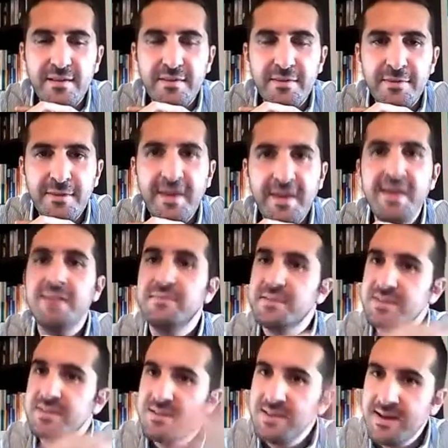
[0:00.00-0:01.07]
they
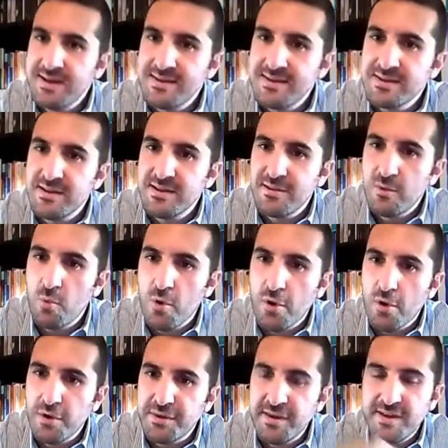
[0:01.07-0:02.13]
understand the
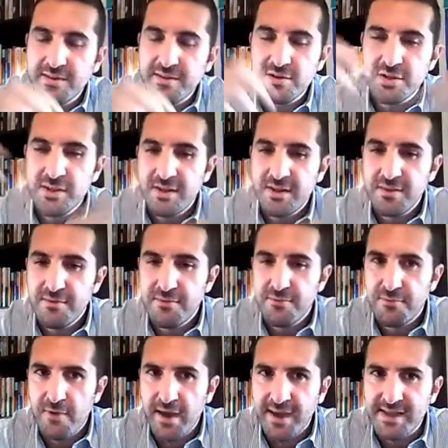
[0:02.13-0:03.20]
word, they understand the
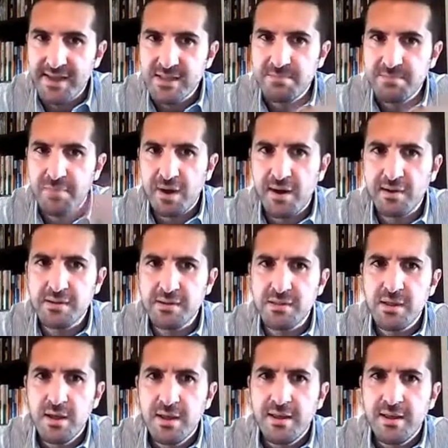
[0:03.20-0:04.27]
phrase, but
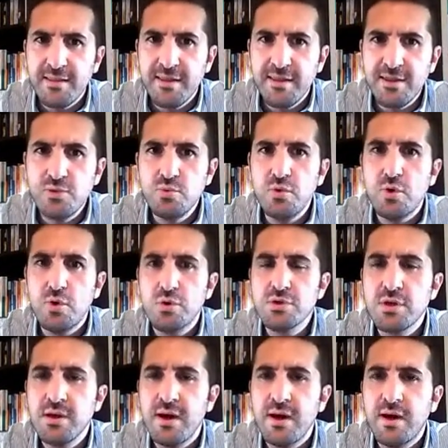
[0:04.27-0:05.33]
they do not
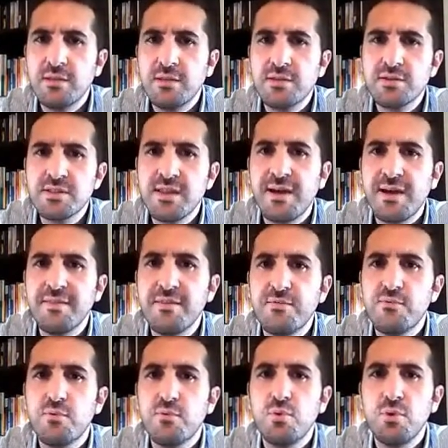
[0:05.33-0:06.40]
understand the
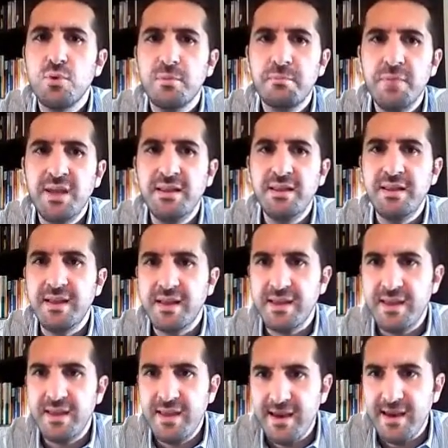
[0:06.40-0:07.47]
full meaning
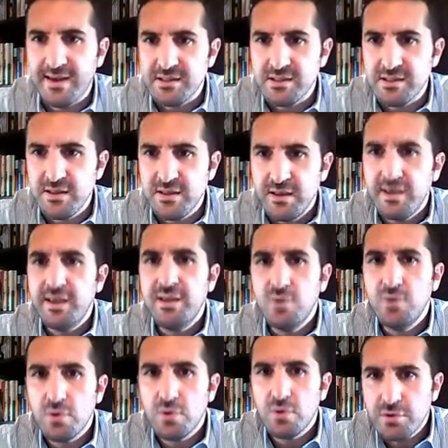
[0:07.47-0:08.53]
yet. In
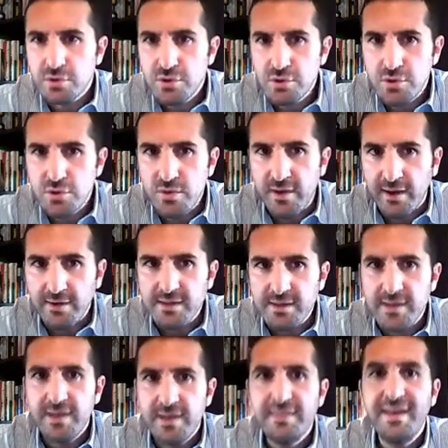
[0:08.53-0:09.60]
order to do that,
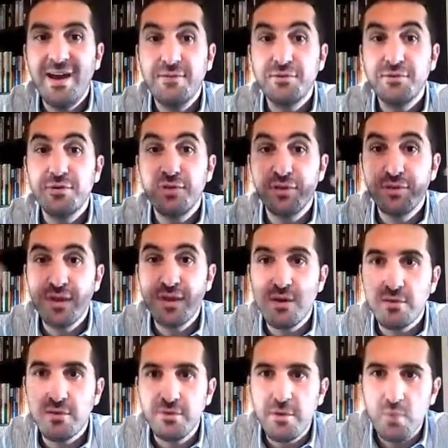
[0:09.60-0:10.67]
they have to think
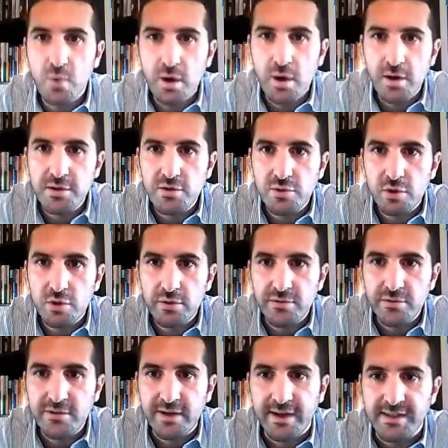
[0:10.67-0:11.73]
of the wider
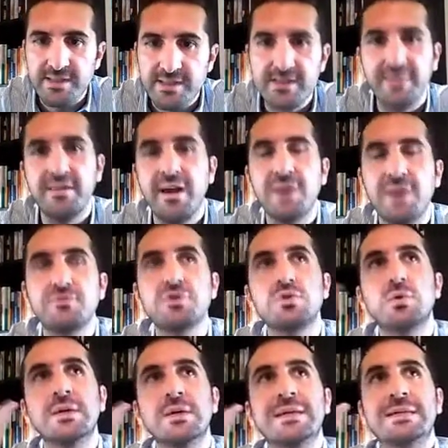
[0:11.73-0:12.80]
context, and they have to